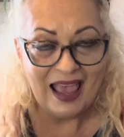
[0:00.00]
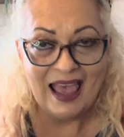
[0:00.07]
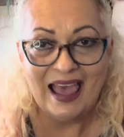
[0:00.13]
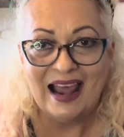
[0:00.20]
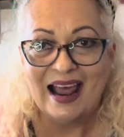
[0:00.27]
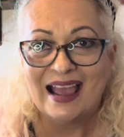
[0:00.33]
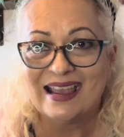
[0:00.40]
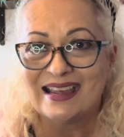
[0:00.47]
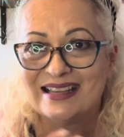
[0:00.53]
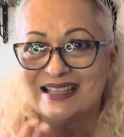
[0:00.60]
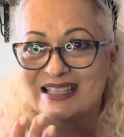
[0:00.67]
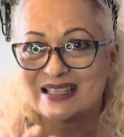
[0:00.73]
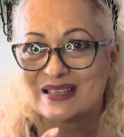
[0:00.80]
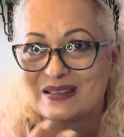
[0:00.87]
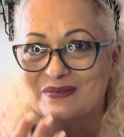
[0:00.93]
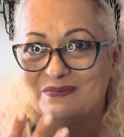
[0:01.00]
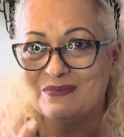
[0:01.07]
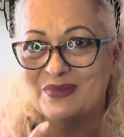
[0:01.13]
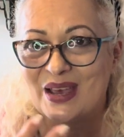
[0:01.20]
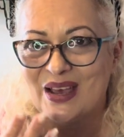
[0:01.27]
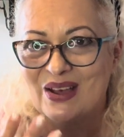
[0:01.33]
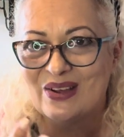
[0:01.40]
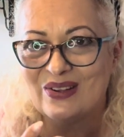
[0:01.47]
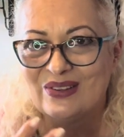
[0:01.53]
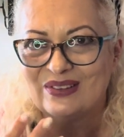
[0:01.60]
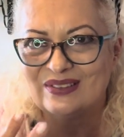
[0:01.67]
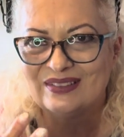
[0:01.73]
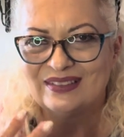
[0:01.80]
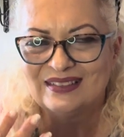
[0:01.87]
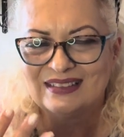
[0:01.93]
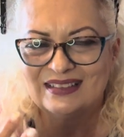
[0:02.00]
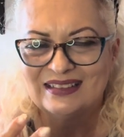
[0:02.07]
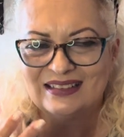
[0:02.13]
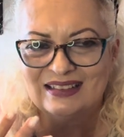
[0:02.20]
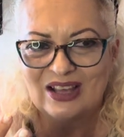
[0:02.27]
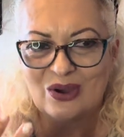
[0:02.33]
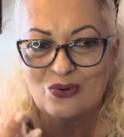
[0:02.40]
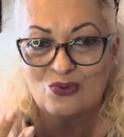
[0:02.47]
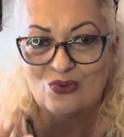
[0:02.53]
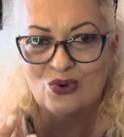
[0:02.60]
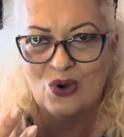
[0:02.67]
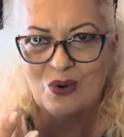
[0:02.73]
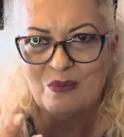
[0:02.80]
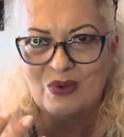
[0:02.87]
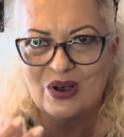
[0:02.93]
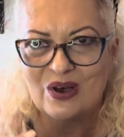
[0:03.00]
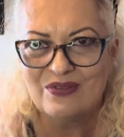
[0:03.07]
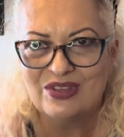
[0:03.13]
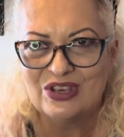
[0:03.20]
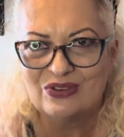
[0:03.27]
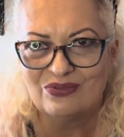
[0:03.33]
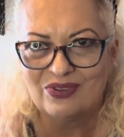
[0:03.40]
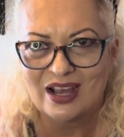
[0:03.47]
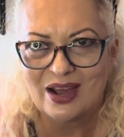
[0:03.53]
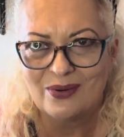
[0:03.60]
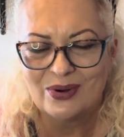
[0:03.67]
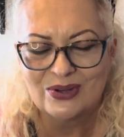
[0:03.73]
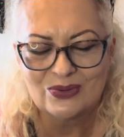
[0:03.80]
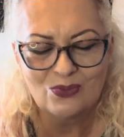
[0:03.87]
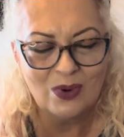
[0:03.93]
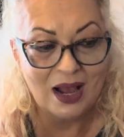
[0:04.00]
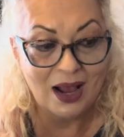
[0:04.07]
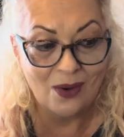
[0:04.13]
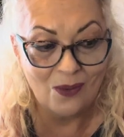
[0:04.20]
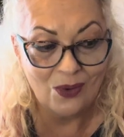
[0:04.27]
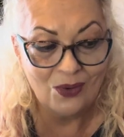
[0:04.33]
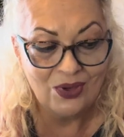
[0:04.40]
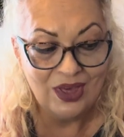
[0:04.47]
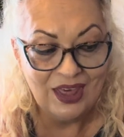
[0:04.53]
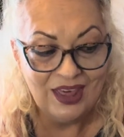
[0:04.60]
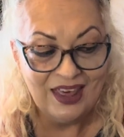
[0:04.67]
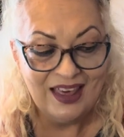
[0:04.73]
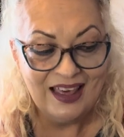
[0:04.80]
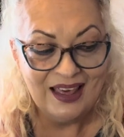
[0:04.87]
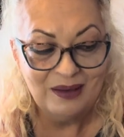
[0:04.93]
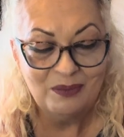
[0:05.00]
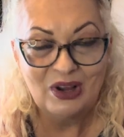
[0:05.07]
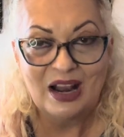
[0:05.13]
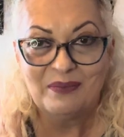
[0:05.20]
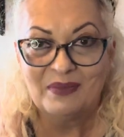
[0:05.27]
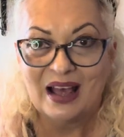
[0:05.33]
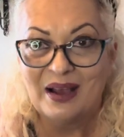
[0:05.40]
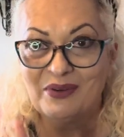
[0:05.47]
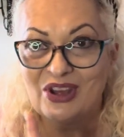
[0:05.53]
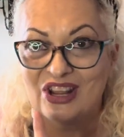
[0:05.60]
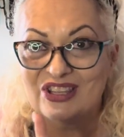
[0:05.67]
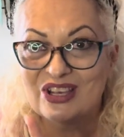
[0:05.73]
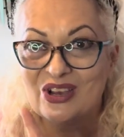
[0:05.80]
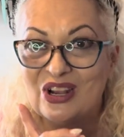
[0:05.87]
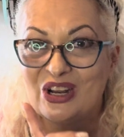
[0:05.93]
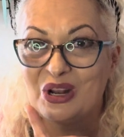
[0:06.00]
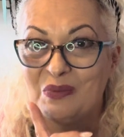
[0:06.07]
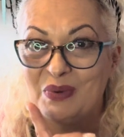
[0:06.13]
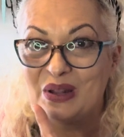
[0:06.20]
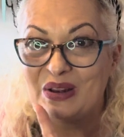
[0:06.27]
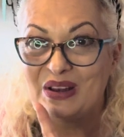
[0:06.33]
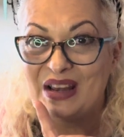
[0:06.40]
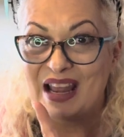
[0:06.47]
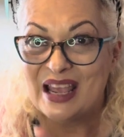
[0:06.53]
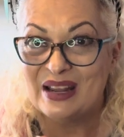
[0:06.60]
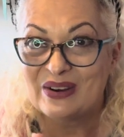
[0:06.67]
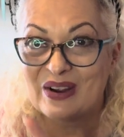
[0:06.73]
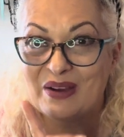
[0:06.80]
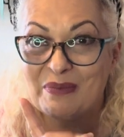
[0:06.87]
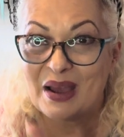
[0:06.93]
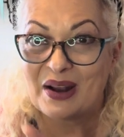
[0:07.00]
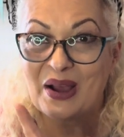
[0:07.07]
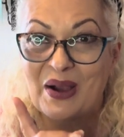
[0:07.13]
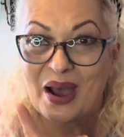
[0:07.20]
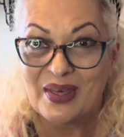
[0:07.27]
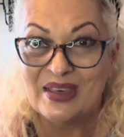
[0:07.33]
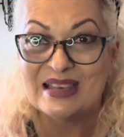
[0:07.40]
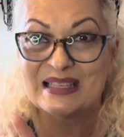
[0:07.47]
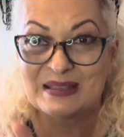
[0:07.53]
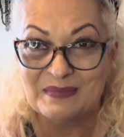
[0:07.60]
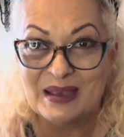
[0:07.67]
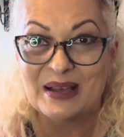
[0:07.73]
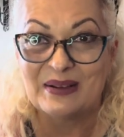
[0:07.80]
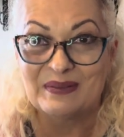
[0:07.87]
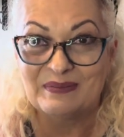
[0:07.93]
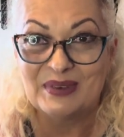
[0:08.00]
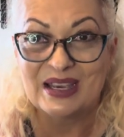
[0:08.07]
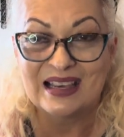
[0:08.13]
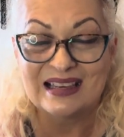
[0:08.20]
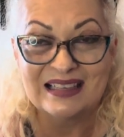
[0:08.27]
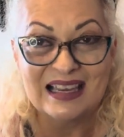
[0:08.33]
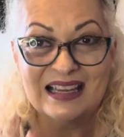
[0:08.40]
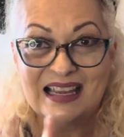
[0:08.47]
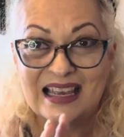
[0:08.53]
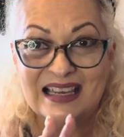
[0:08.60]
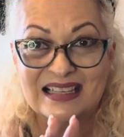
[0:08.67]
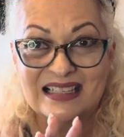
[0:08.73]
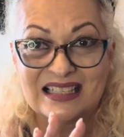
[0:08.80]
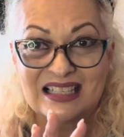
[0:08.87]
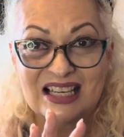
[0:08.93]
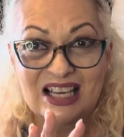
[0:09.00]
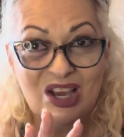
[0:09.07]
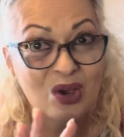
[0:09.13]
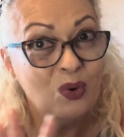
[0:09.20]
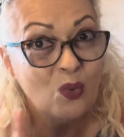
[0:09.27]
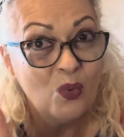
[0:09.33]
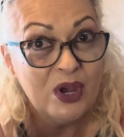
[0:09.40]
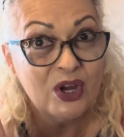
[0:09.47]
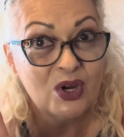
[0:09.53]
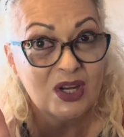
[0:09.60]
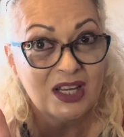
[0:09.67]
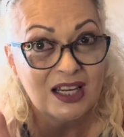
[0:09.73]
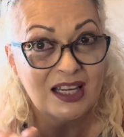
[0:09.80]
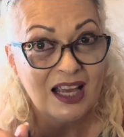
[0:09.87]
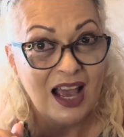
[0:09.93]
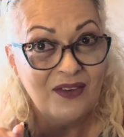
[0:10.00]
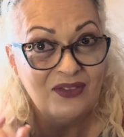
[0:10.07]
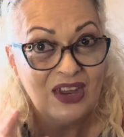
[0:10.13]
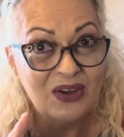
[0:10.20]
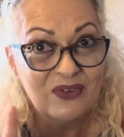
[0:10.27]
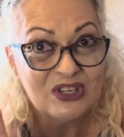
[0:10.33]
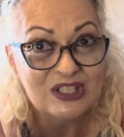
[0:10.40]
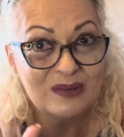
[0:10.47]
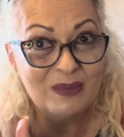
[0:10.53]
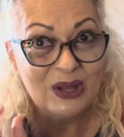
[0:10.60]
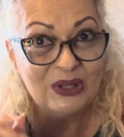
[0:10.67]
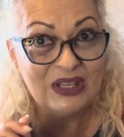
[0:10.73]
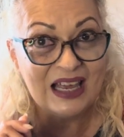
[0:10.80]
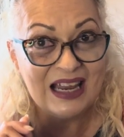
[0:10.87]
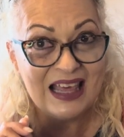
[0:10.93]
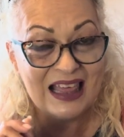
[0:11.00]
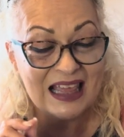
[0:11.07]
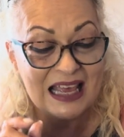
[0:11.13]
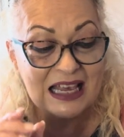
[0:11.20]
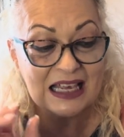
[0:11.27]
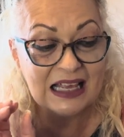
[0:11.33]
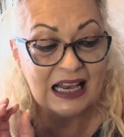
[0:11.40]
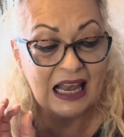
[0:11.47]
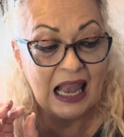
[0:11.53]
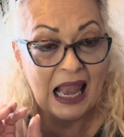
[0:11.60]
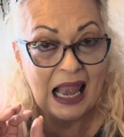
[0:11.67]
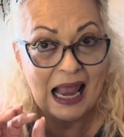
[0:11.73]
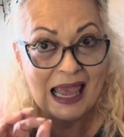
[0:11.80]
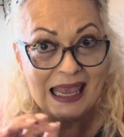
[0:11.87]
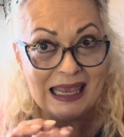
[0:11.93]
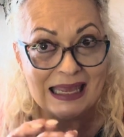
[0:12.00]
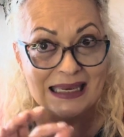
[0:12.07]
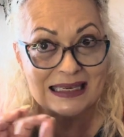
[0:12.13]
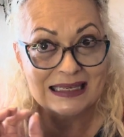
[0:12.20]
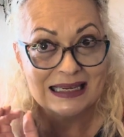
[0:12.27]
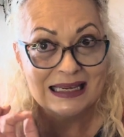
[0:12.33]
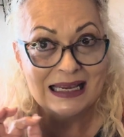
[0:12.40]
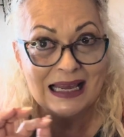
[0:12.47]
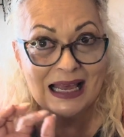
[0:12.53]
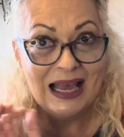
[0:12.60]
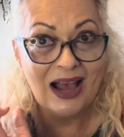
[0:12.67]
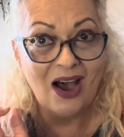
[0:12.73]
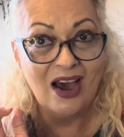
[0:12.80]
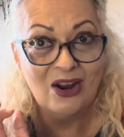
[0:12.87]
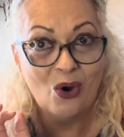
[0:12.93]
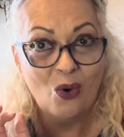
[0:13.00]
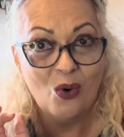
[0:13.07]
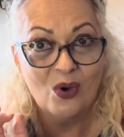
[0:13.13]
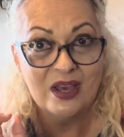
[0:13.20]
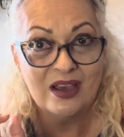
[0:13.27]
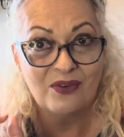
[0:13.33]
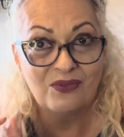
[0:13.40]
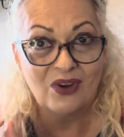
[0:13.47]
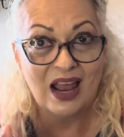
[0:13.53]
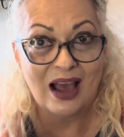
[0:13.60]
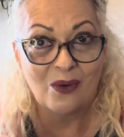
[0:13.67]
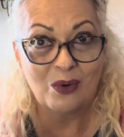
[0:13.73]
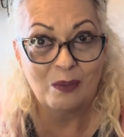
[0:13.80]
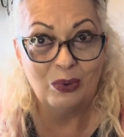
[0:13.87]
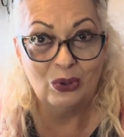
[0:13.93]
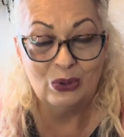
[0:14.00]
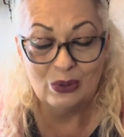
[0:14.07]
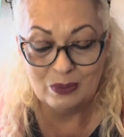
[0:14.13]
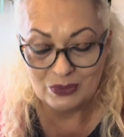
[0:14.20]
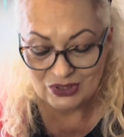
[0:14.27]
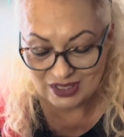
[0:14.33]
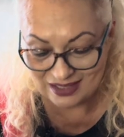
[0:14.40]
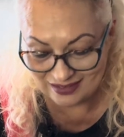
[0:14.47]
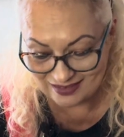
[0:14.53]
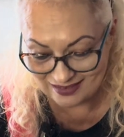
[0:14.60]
And I can smell the aroma of these flowers. Wow. But I'm going to tell you a little bit later about how they smell because it is weird. I've never smelled anything like it on Hoya flower blooms.